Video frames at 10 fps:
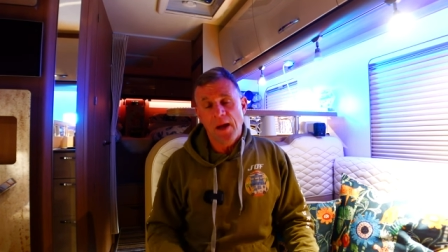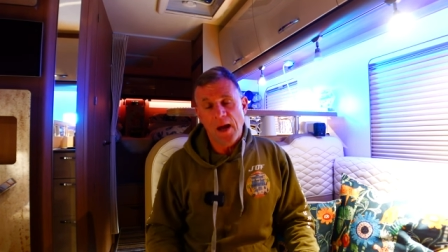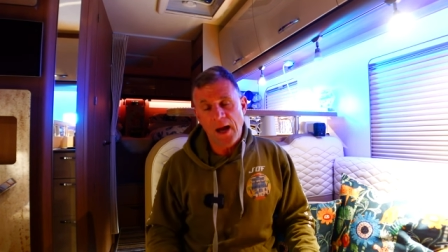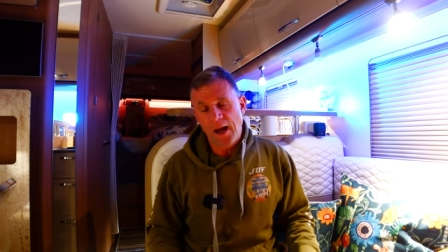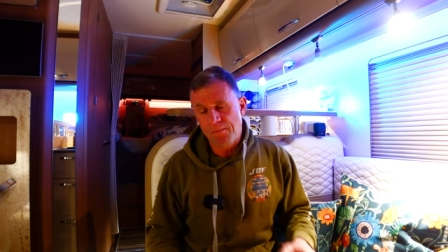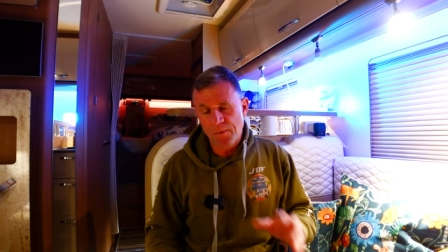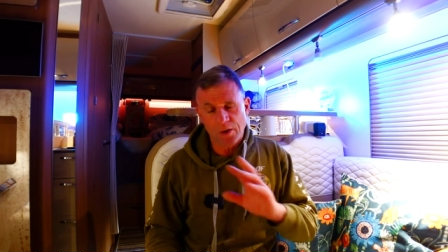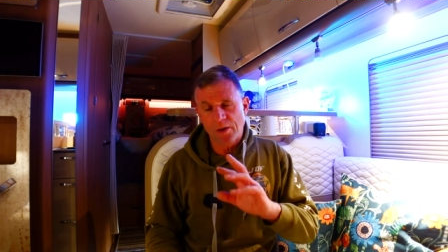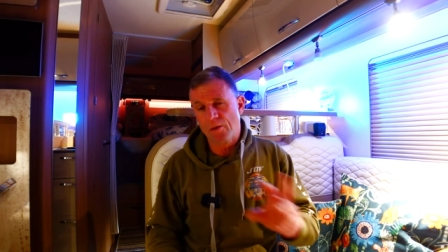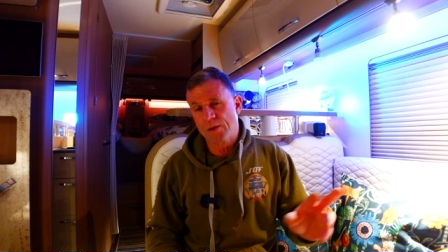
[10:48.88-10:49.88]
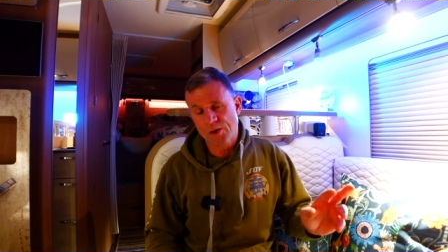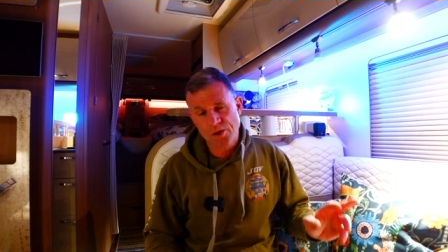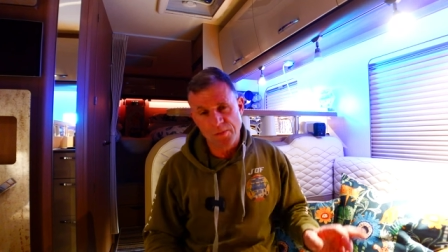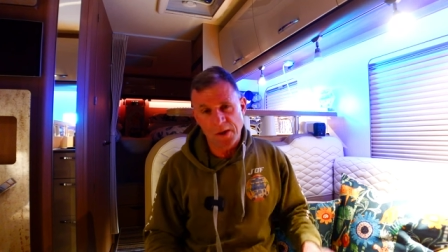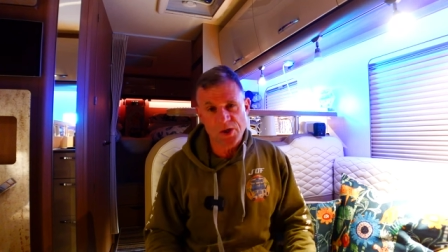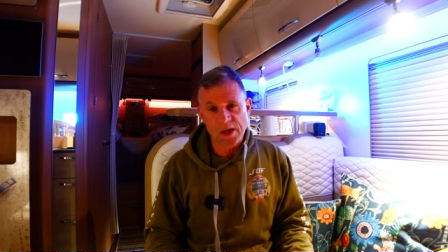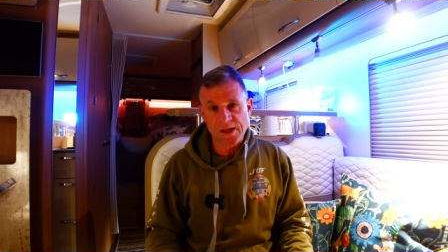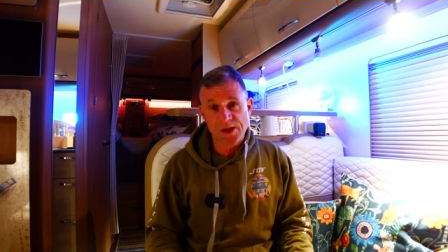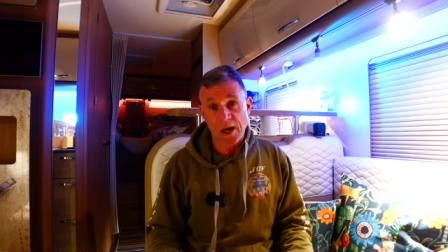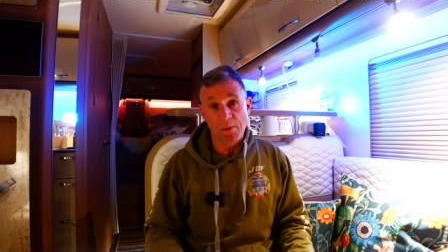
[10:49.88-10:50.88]
I'm um, not going to go into too much
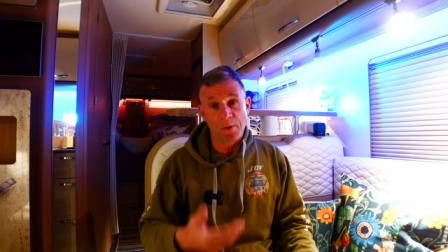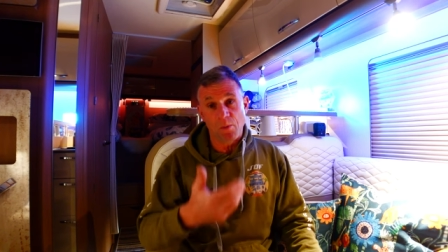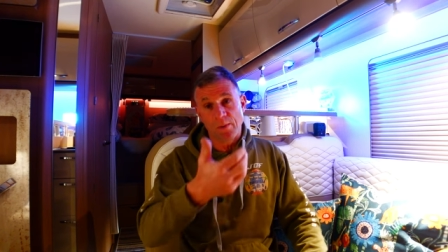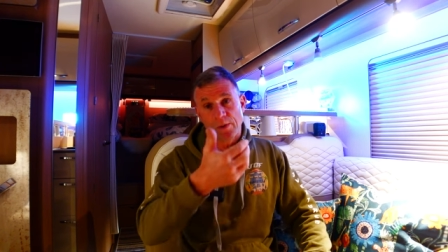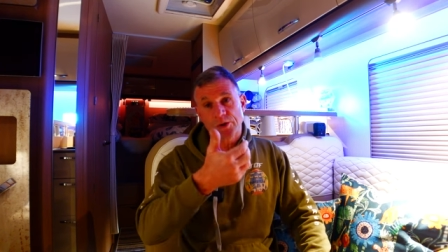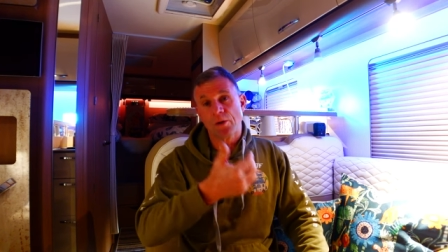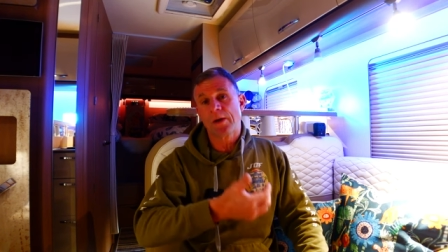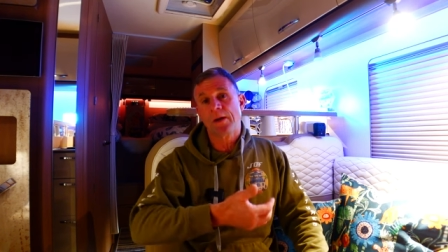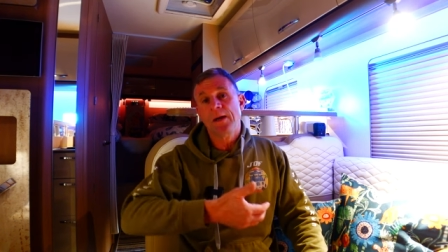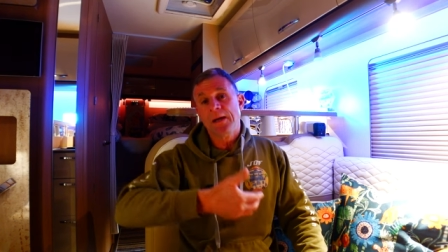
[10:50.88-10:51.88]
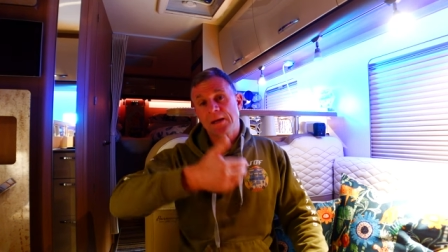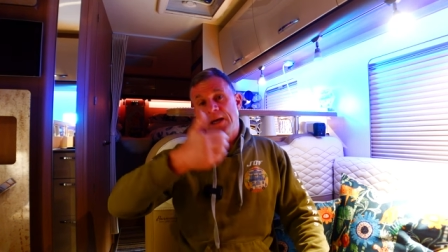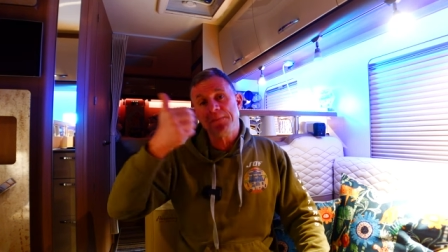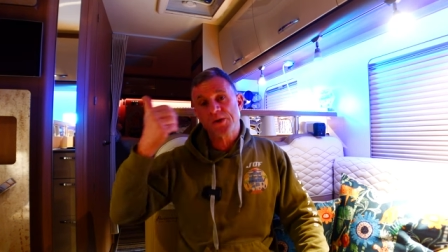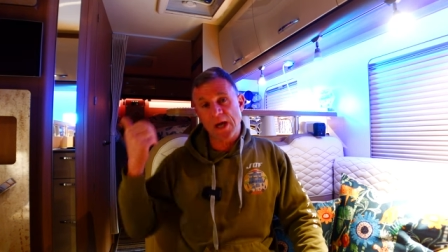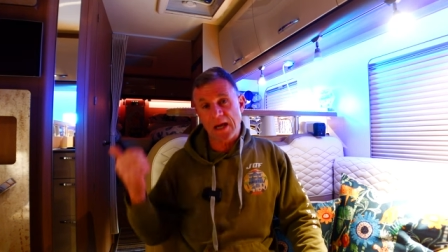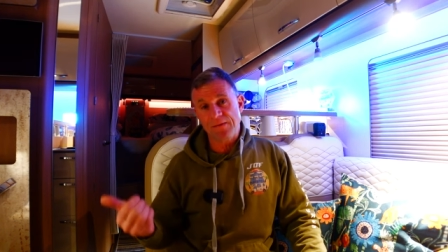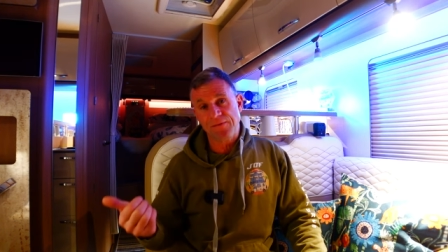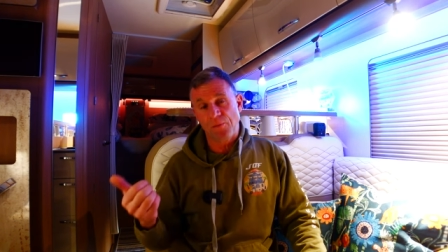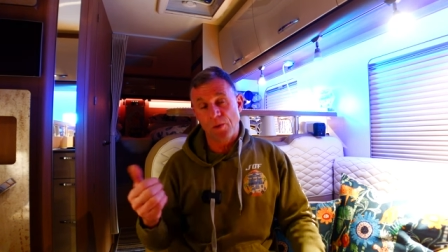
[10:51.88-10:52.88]
detail, but we were trying to keep safe.